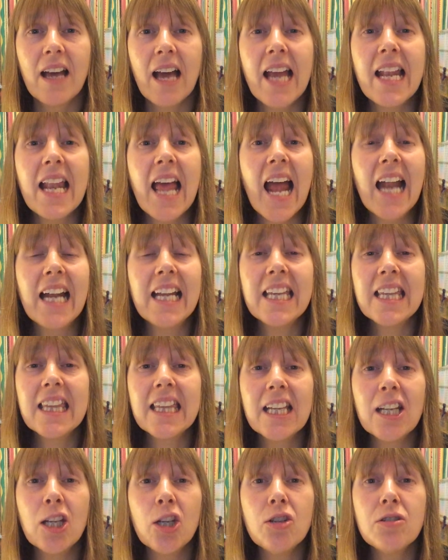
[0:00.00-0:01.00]
And
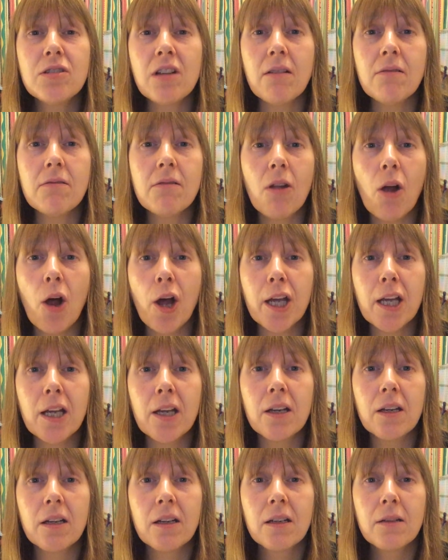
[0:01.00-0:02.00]
anything you don't
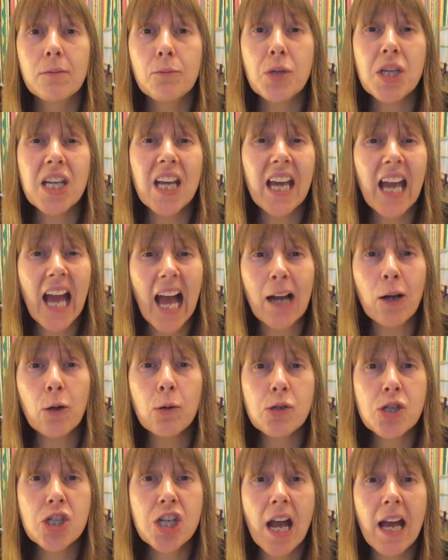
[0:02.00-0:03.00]
like, but you
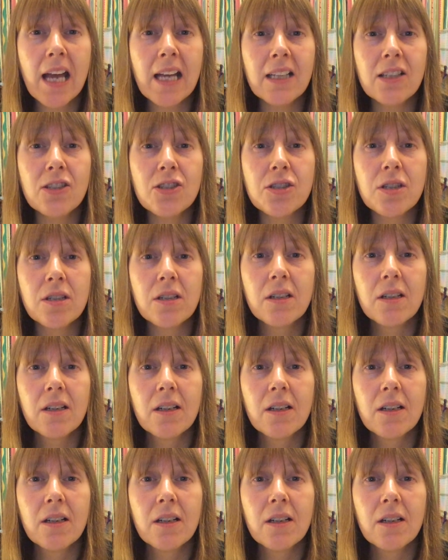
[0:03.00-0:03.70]
cannot change,